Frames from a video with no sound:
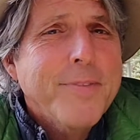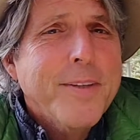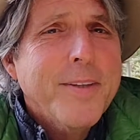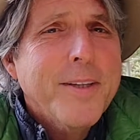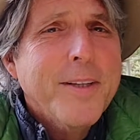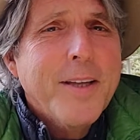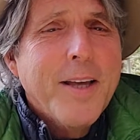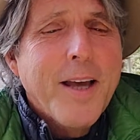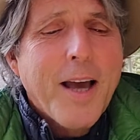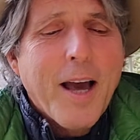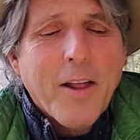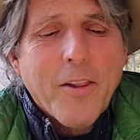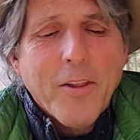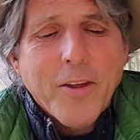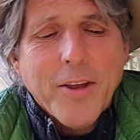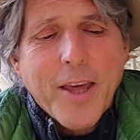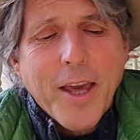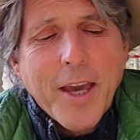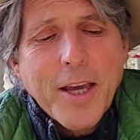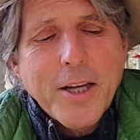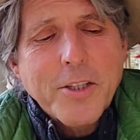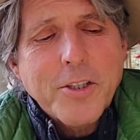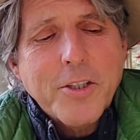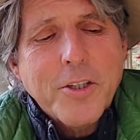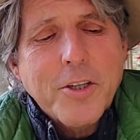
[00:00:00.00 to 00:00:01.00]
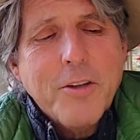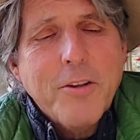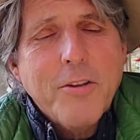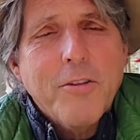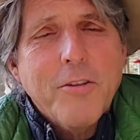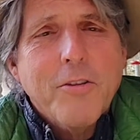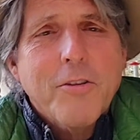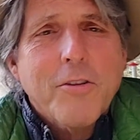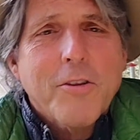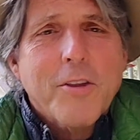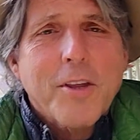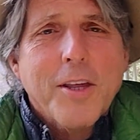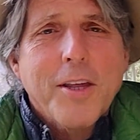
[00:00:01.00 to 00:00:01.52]

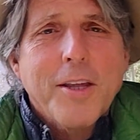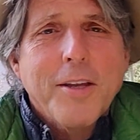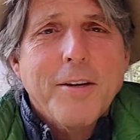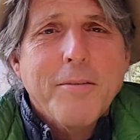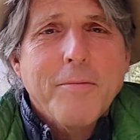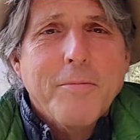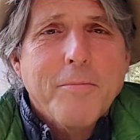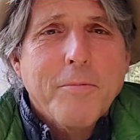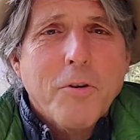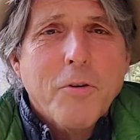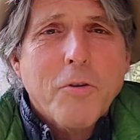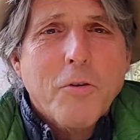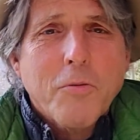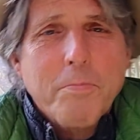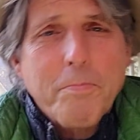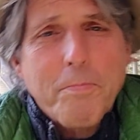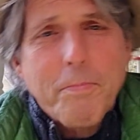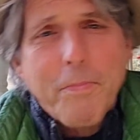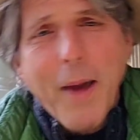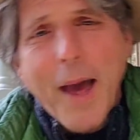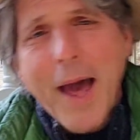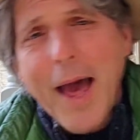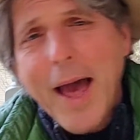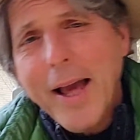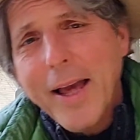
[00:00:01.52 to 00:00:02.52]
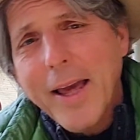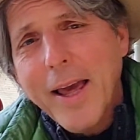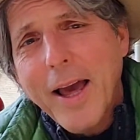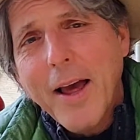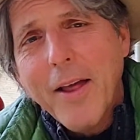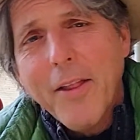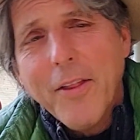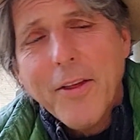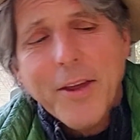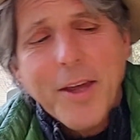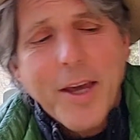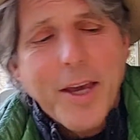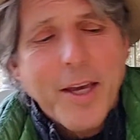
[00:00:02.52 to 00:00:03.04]
allegations and back
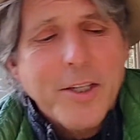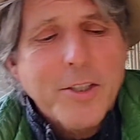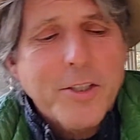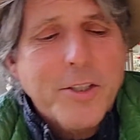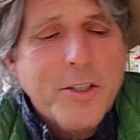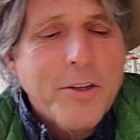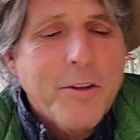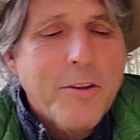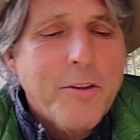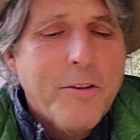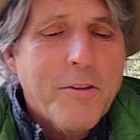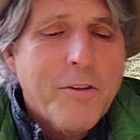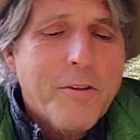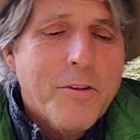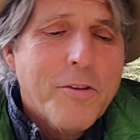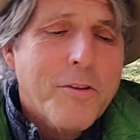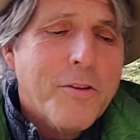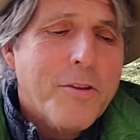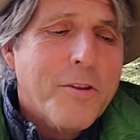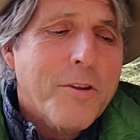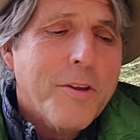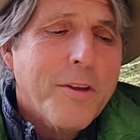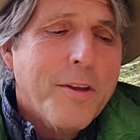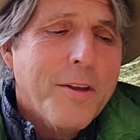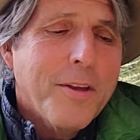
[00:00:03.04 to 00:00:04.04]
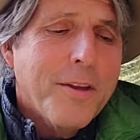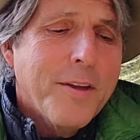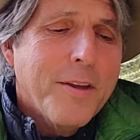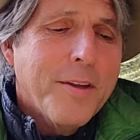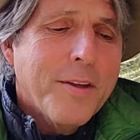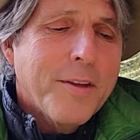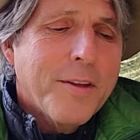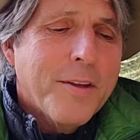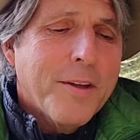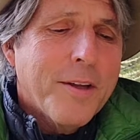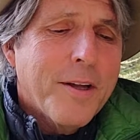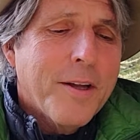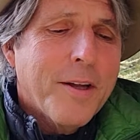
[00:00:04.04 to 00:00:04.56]
allegations,
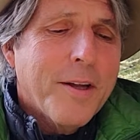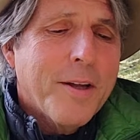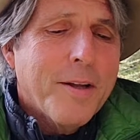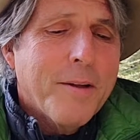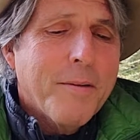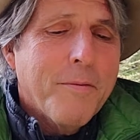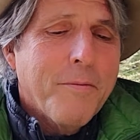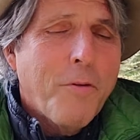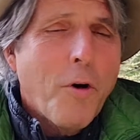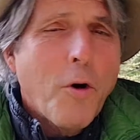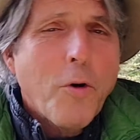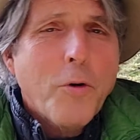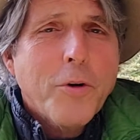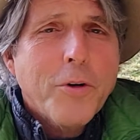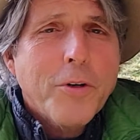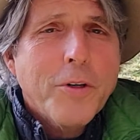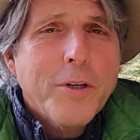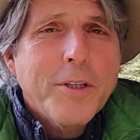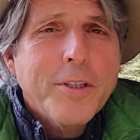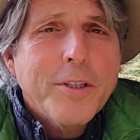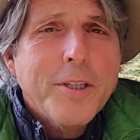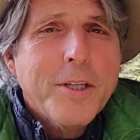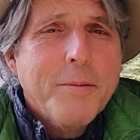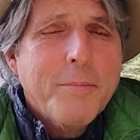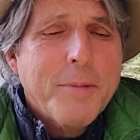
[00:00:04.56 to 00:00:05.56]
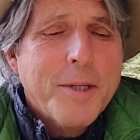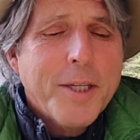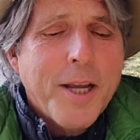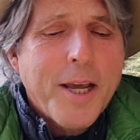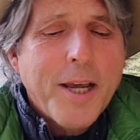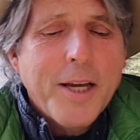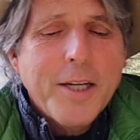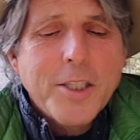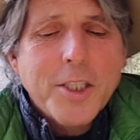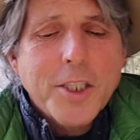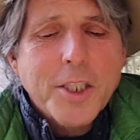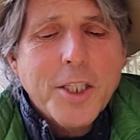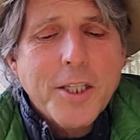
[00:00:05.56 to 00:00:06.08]
voter
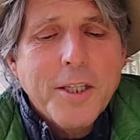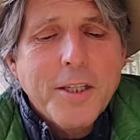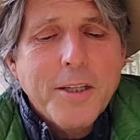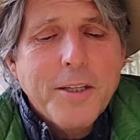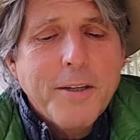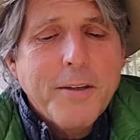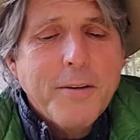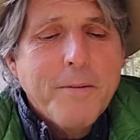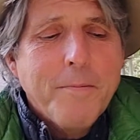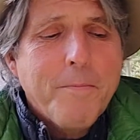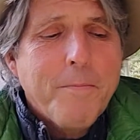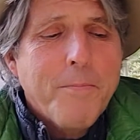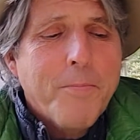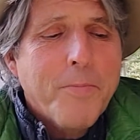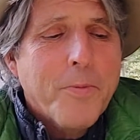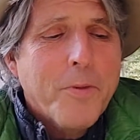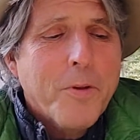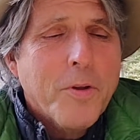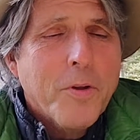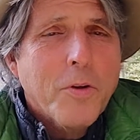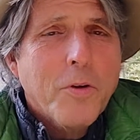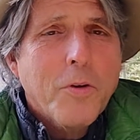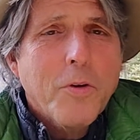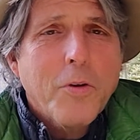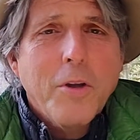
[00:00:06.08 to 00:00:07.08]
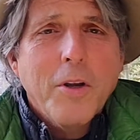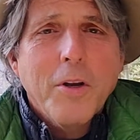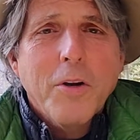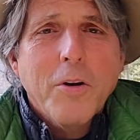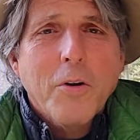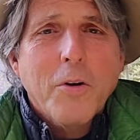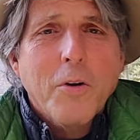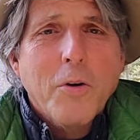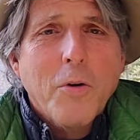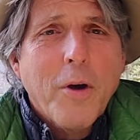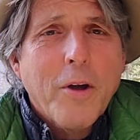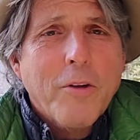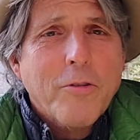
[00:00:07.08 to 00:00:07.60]
intimidation, you know,
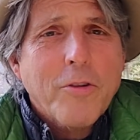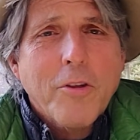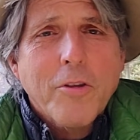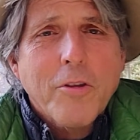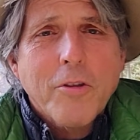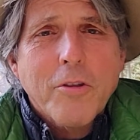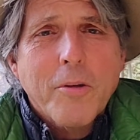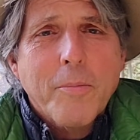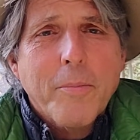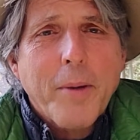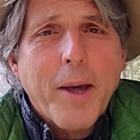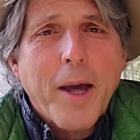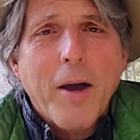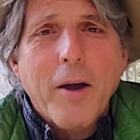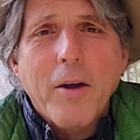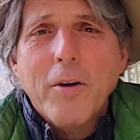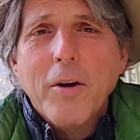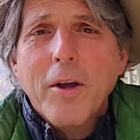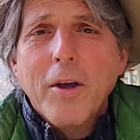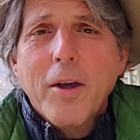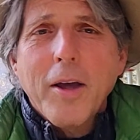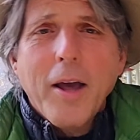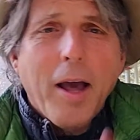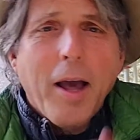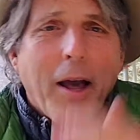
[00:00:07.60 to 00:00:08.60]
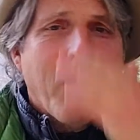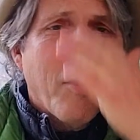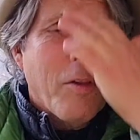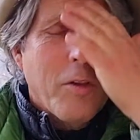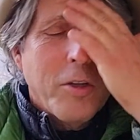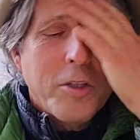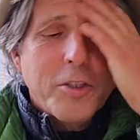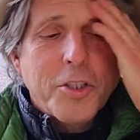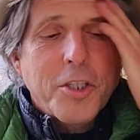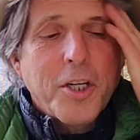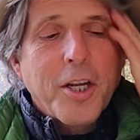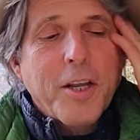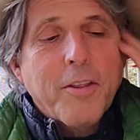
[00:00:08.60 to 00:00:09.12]
questions about how
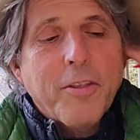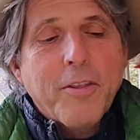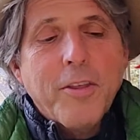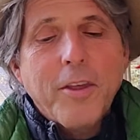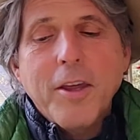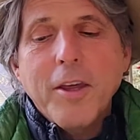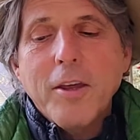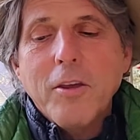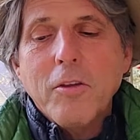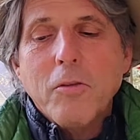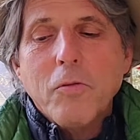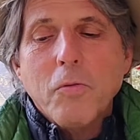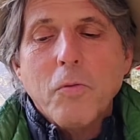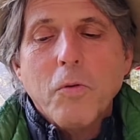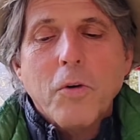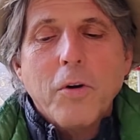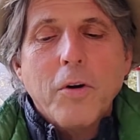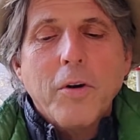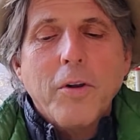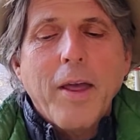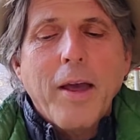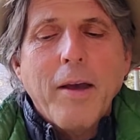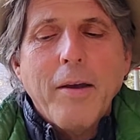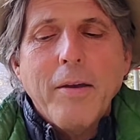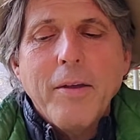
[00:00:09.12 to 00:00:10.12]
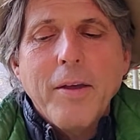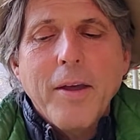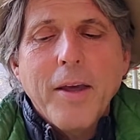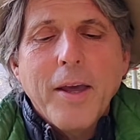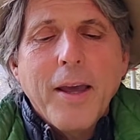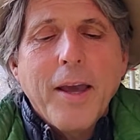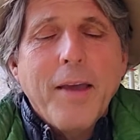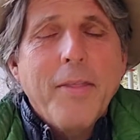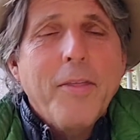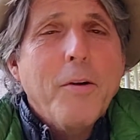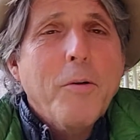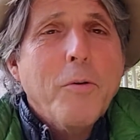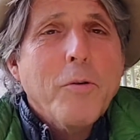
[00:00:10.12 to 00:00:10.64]
legit things were.
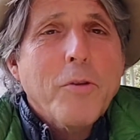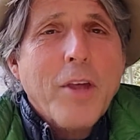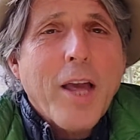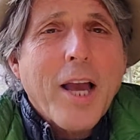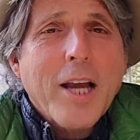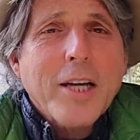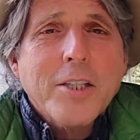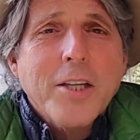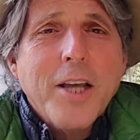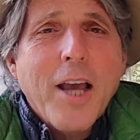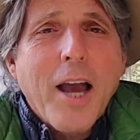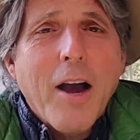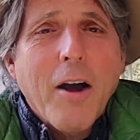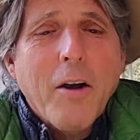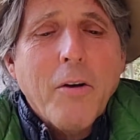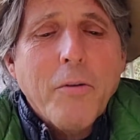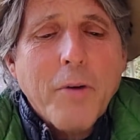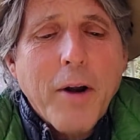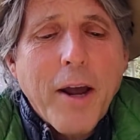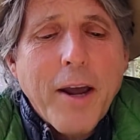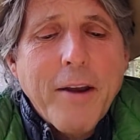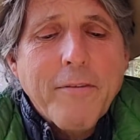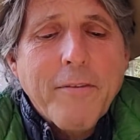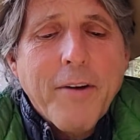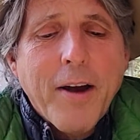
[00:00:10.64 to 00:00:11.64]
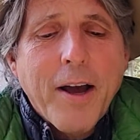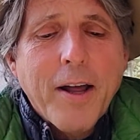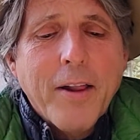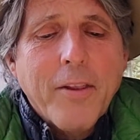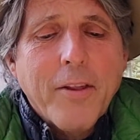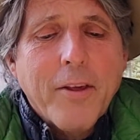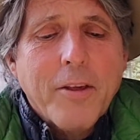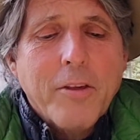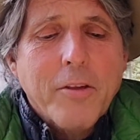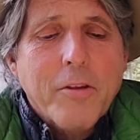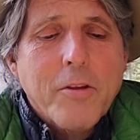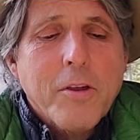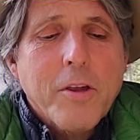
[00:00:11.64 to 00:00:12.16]
And there was actually outright
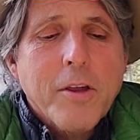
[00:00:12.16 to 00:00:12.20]
violence.